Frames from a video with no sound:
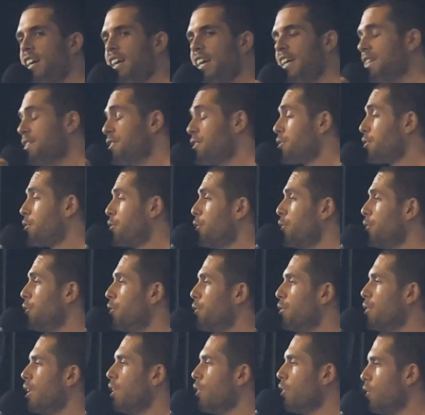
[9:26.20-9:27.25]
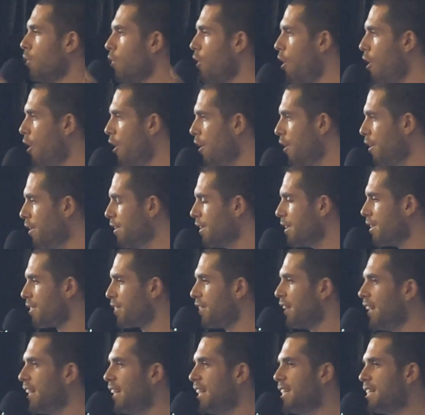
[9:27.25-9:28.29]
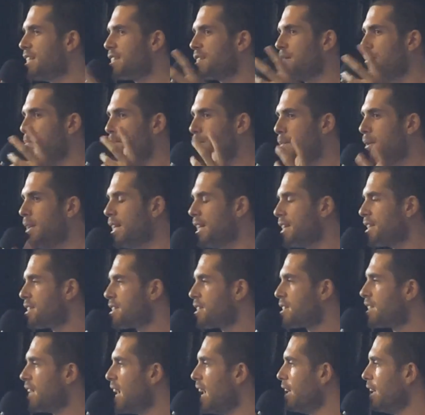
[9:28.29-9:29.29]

is to learn these myths